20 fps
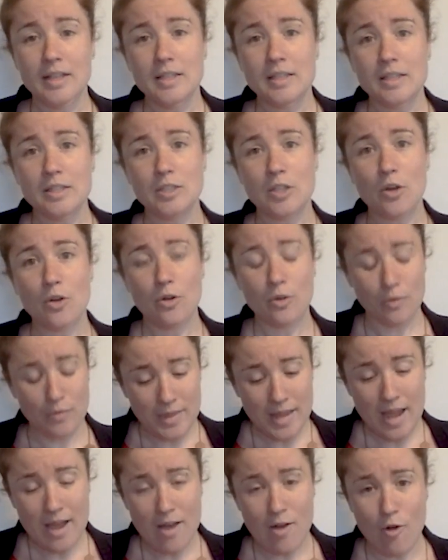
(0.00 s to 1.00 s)
So
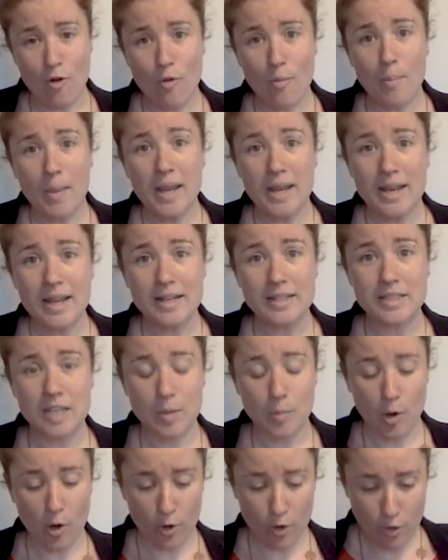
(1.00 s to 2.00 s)
now my next
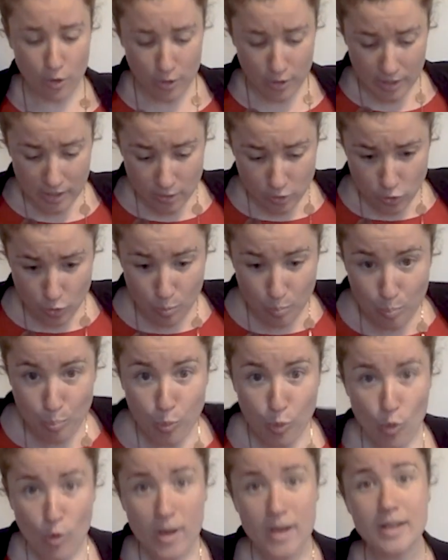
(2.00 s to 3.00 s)
steps are going to
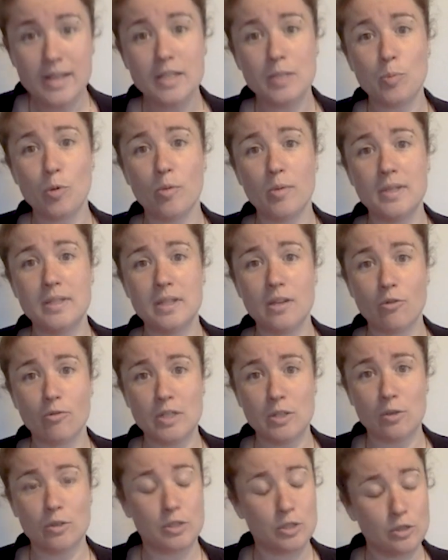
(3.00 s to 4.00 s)
bring these promising
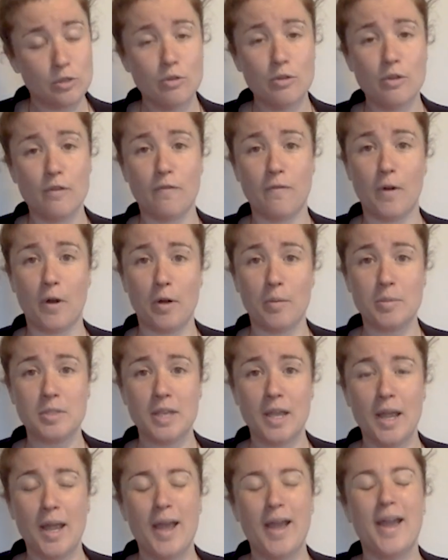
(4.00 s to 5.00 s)
results to the farms,
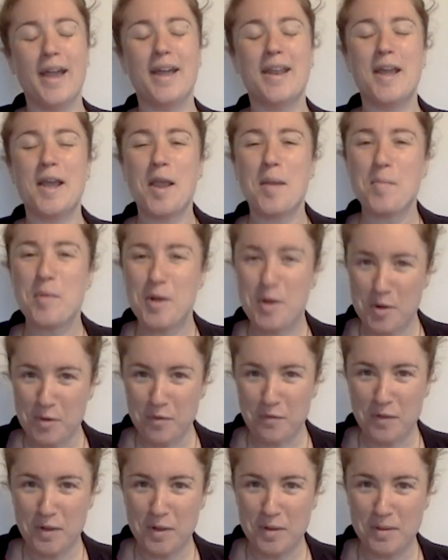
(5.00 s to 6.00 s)
and I am
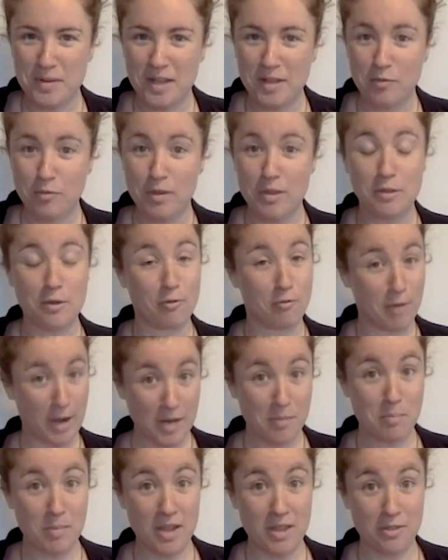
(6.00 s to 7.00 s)
confident that with the
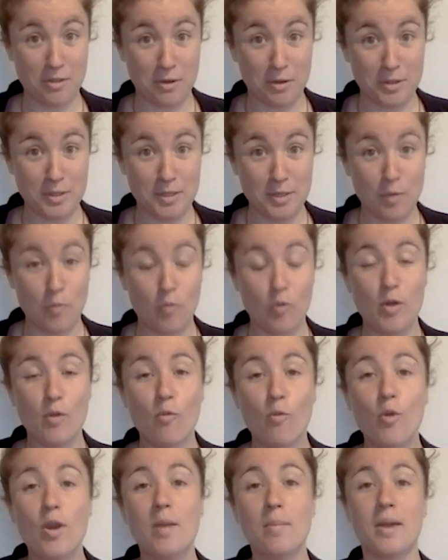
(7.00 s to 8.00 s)
right methods, we
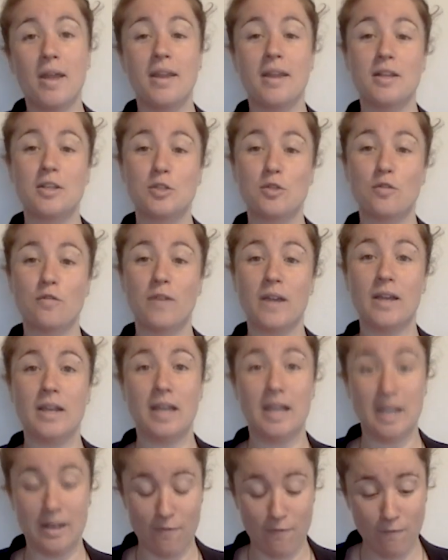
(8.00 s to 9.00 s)
will manage to find
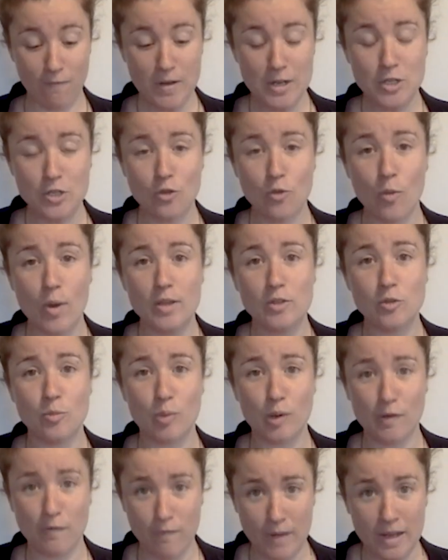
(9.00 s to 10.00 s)
an efficient way to
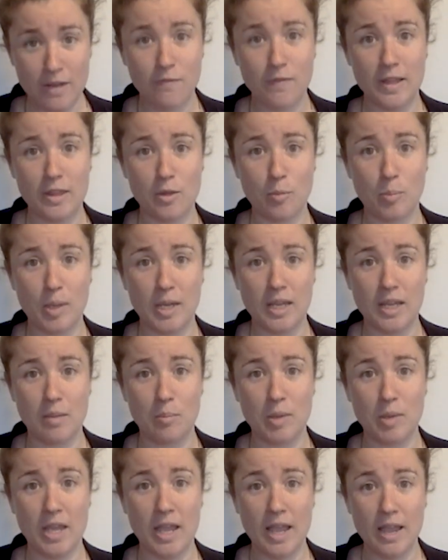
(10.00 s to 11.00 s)
prevent feather pecking
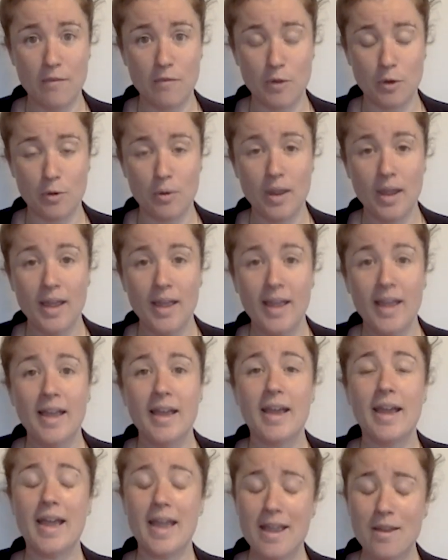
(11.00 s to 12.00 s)
behavior,
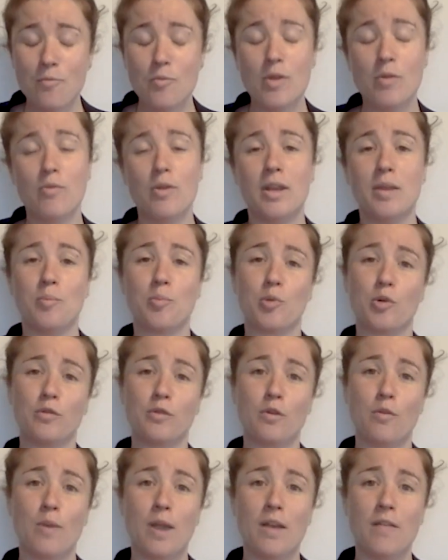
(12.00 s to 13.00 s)
and we will improve the
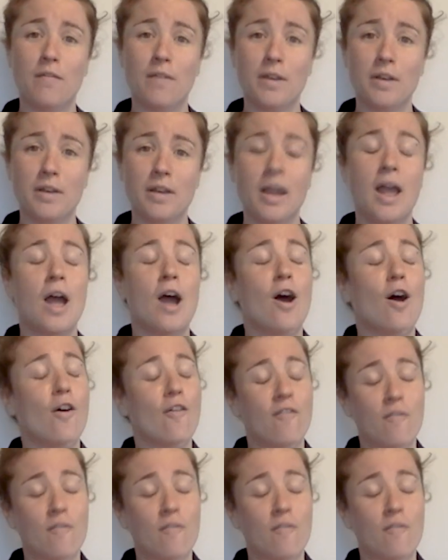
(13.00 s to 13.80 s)
welfare of